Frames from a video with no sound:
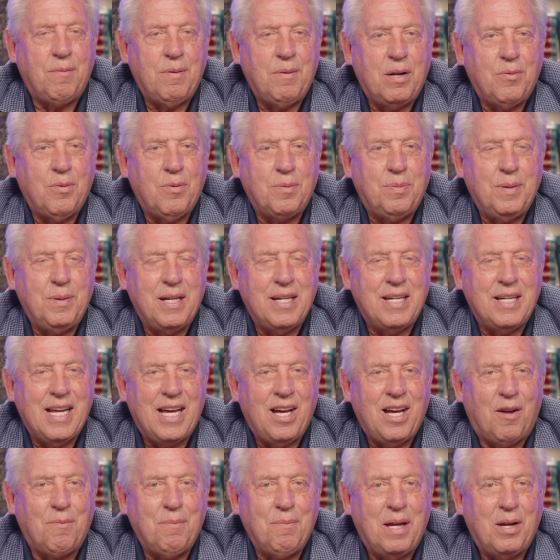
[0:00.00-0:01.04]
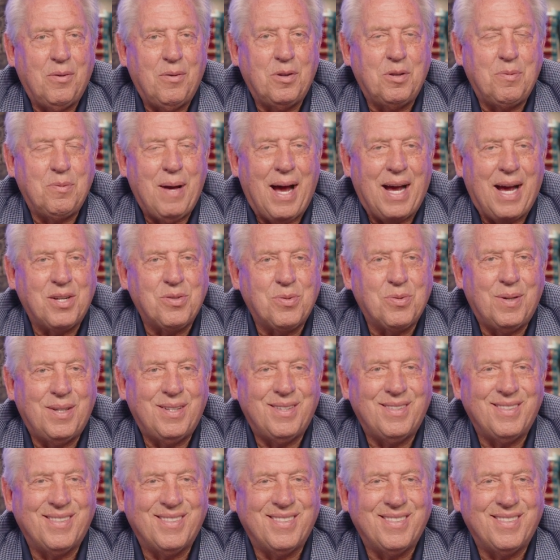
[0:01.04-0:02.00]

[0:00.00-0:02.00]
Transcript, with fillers: being with me today on Minute with Maxwell.